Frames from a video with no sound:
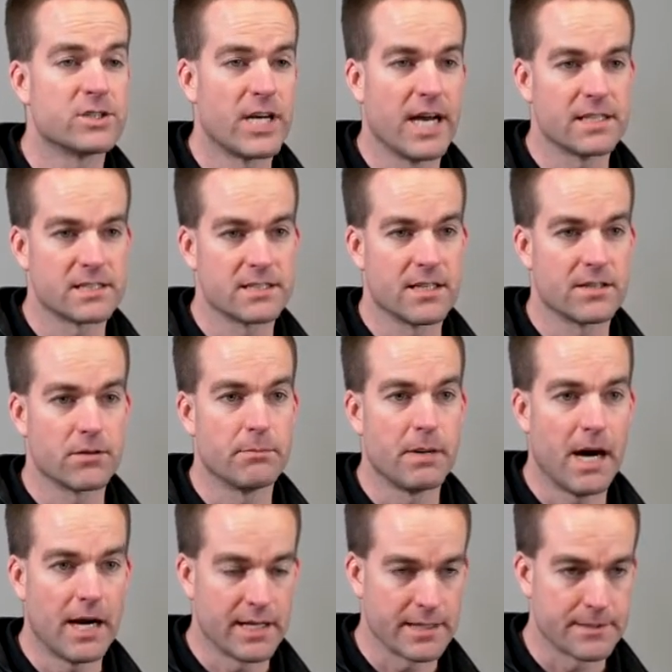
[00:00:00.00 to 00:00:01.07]
chassis that they're
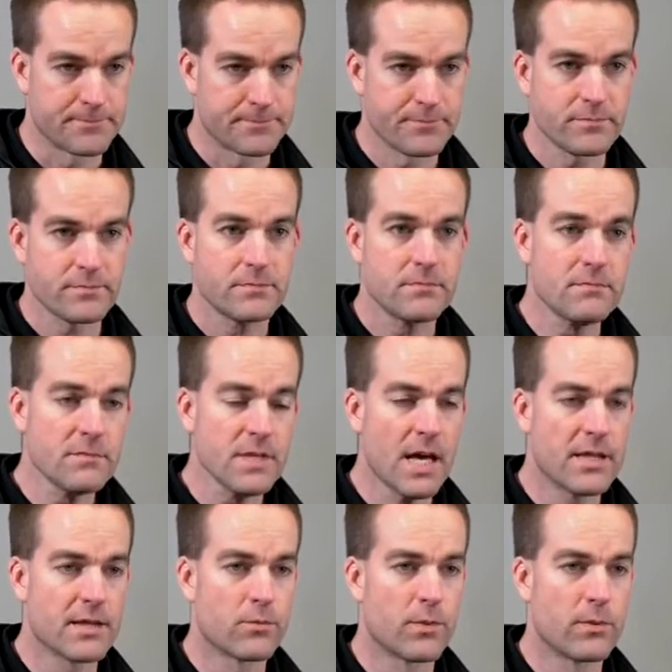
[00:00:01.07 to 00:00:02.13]
buying,
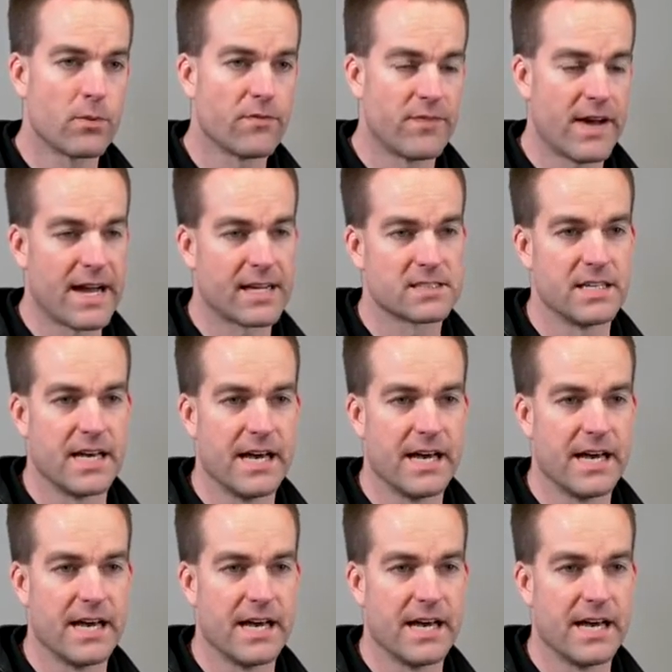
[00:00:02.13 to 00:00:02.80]
and then we will fax